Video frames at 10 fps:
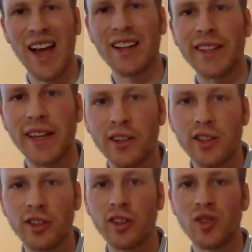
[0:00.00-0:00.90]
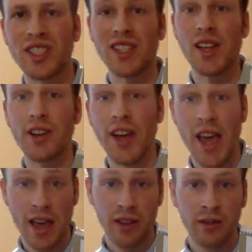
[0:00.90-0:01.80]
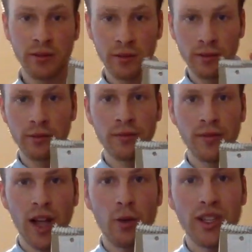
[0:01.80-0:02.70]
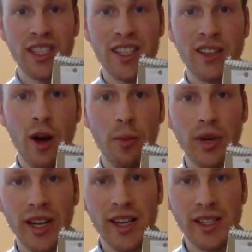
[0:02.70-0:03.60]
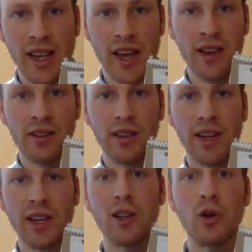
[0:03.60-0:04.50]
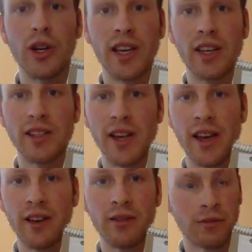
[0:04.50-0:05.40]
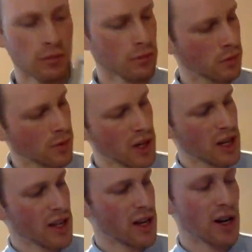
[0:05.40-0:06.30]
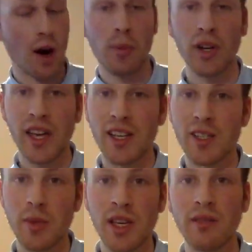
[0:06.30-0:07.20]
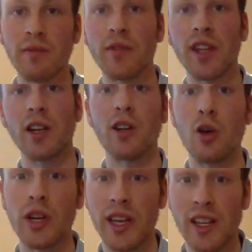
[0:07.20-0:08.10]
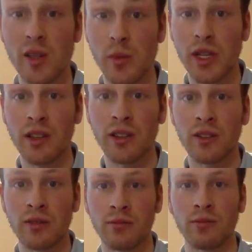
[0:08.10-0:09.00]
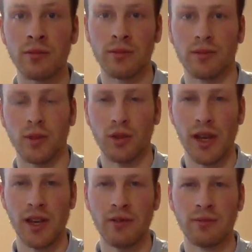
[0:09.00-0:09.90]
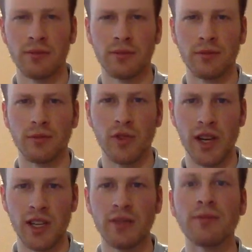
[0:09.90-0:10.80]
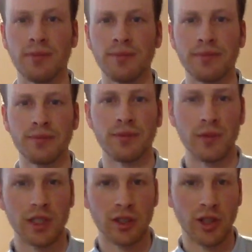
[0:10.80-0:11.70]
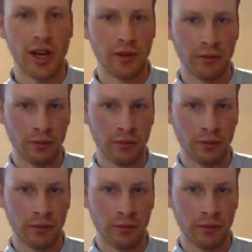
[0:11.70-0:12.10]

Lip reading: Alligator starts with the letter A. I want to see an uppercase A and a lowercase a. Then an uppercase B and a lowercase b. Okay? Ready? Let's try.